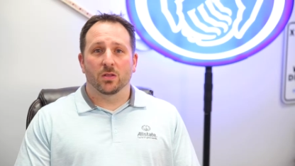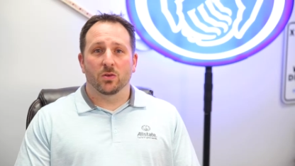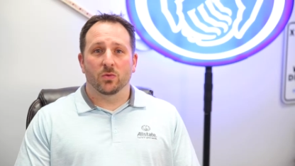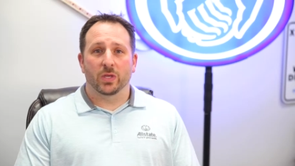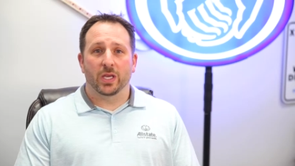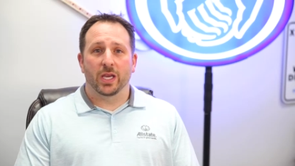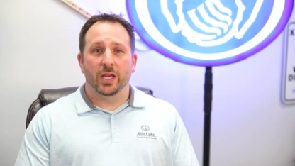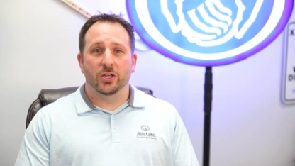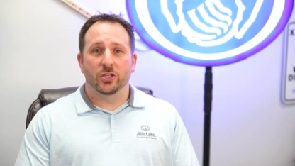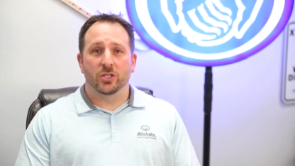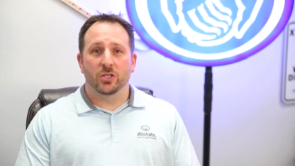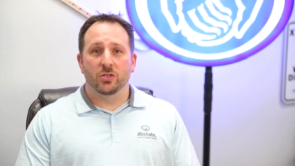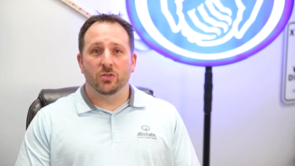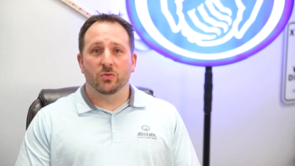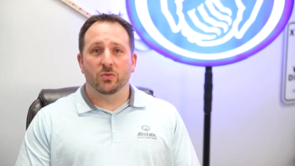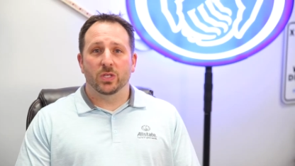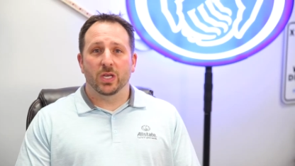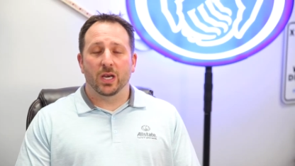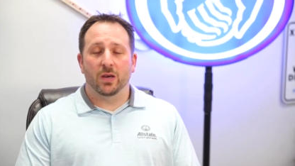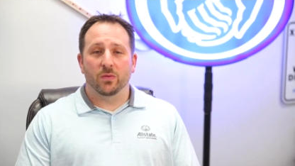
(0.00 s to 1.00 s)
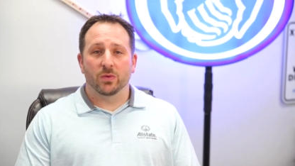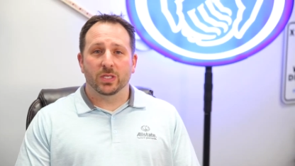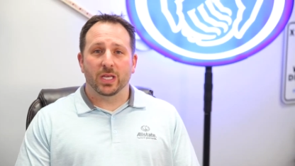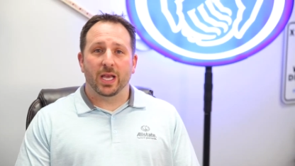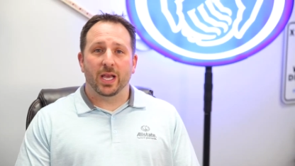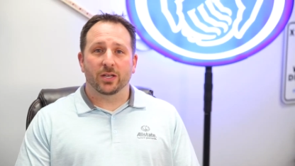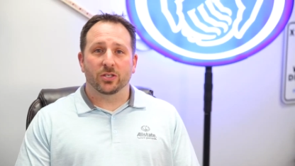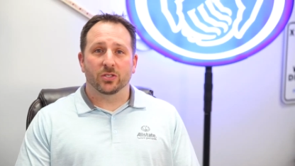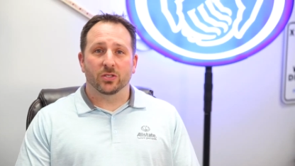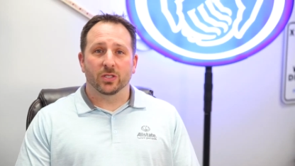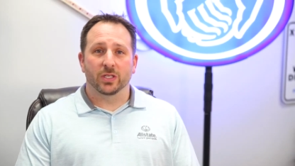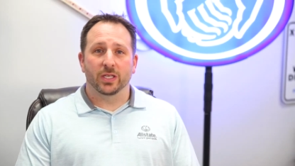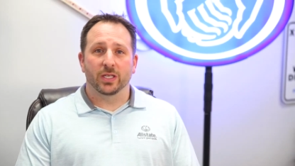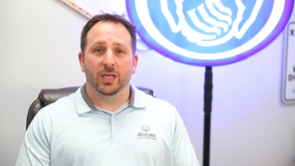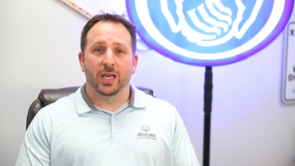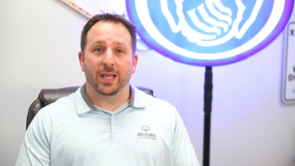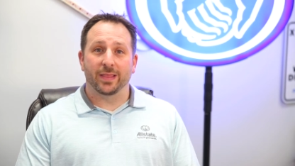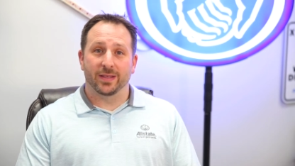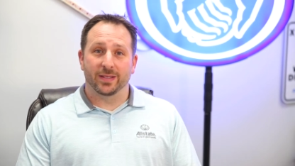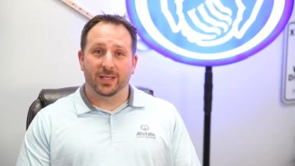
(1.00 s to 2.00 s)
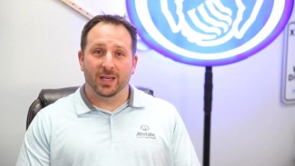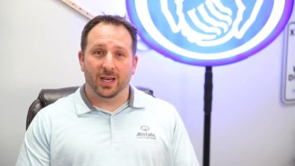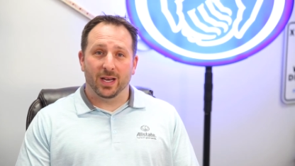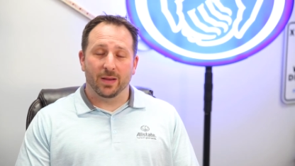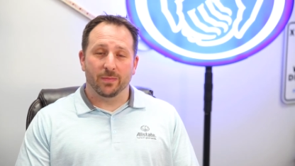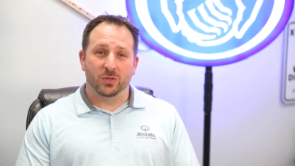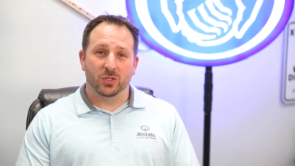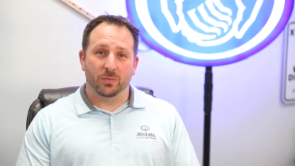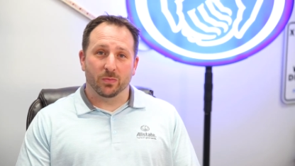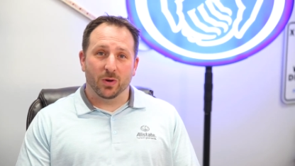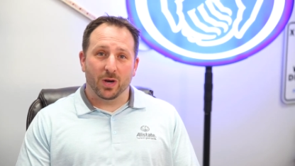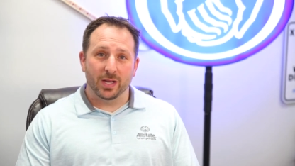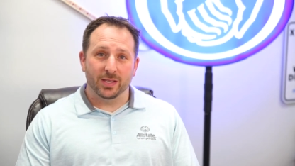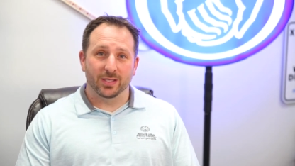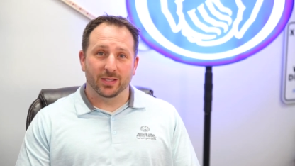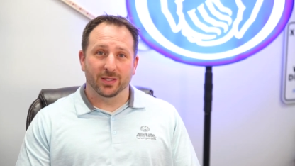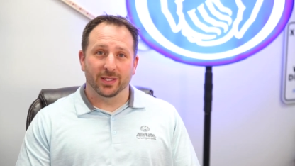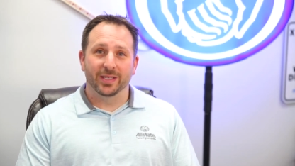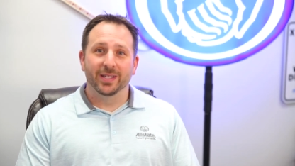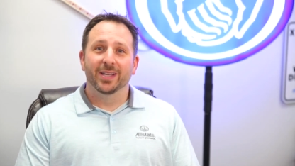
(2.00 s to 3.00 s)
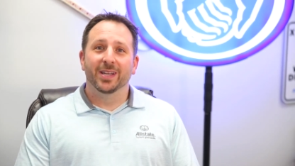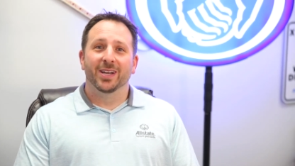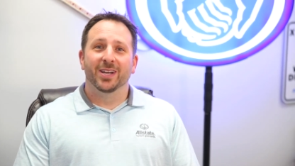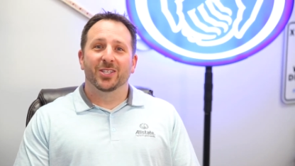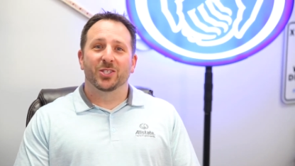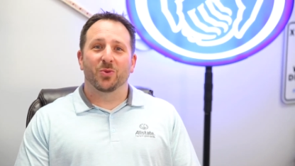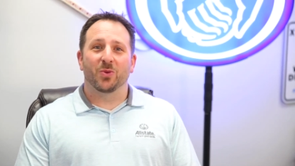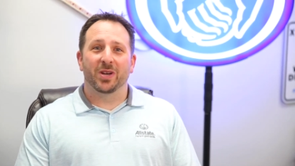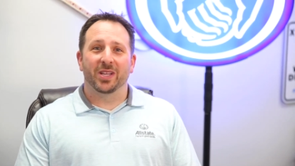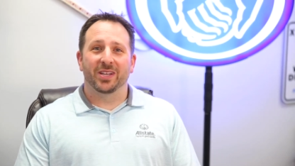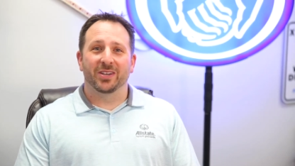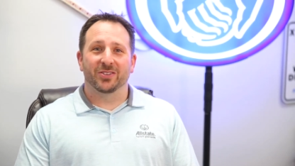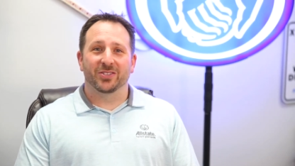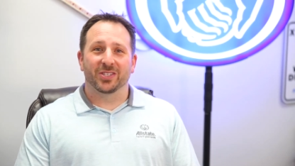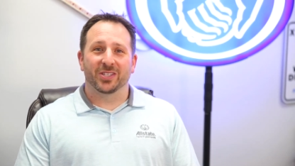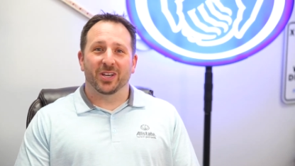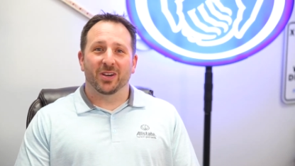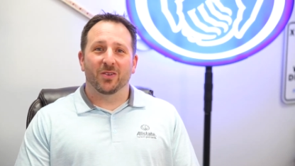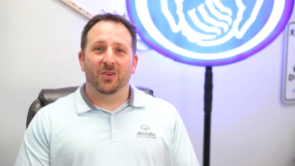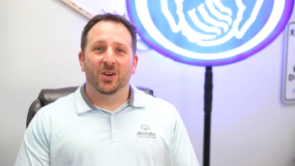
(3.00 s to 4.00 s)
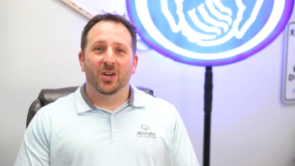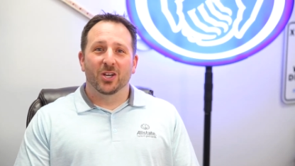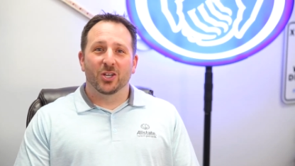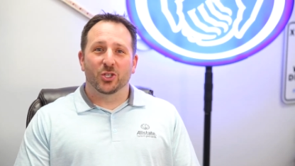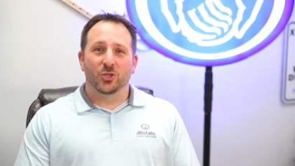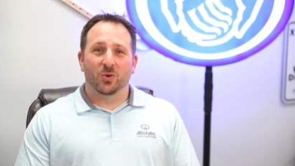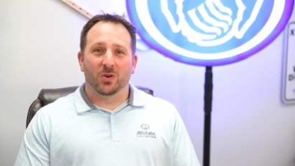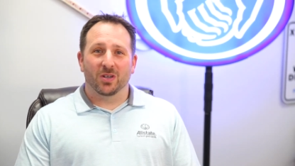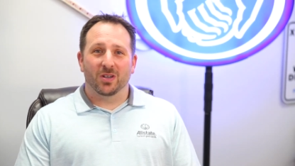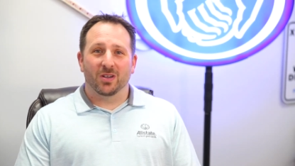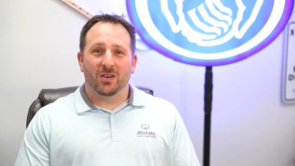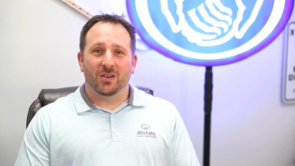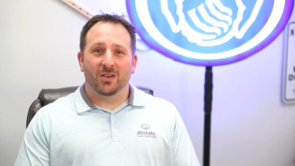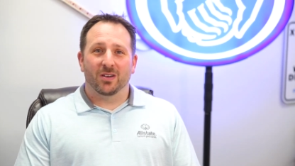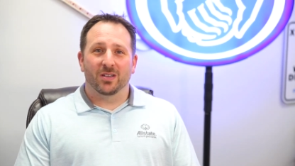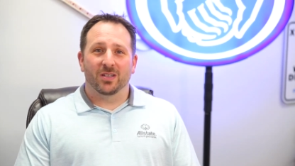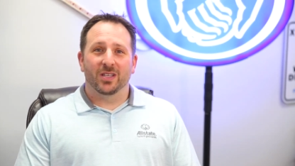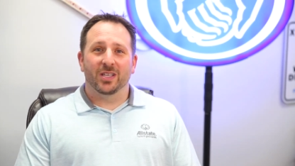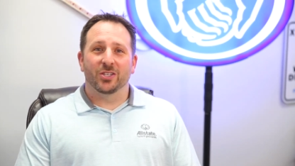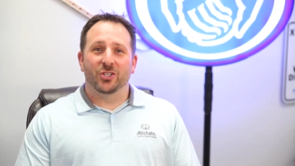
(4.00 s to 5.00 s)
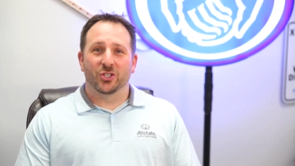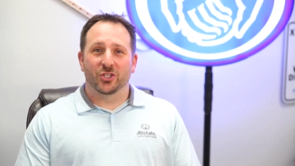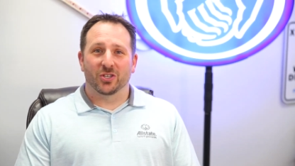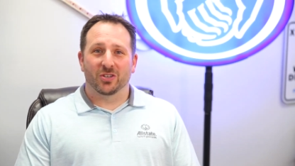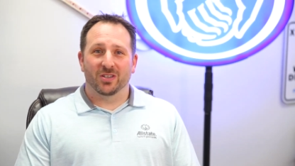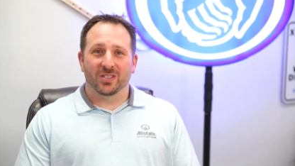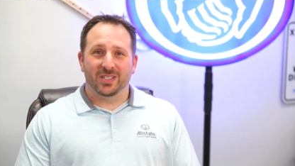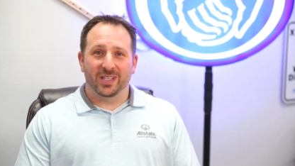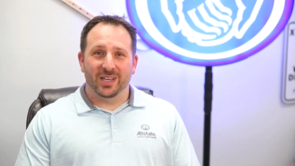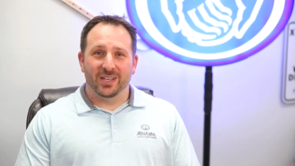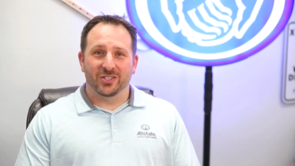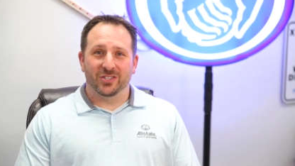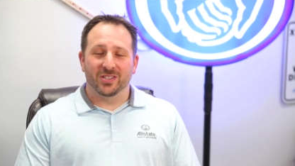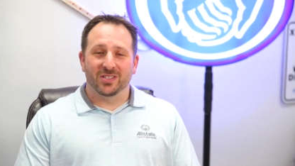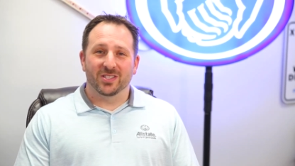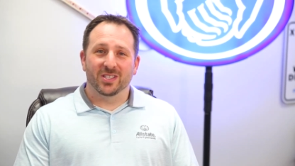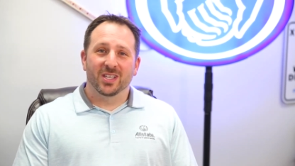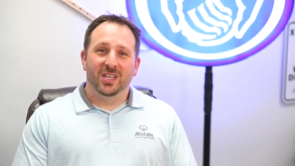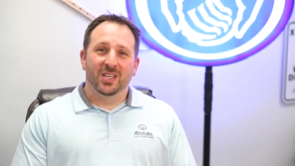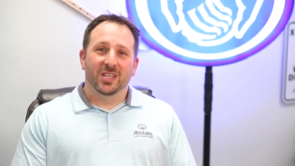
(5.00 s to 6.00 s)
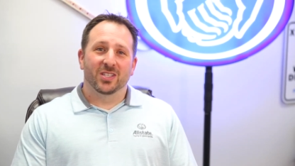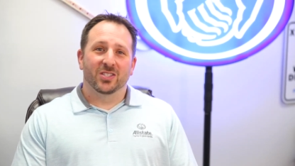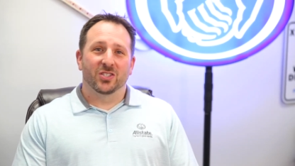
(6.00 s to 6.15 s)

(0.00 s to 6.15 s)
a location, Newtown was actually, at the time, surprisingly, 20 years ago, short on insurance agents.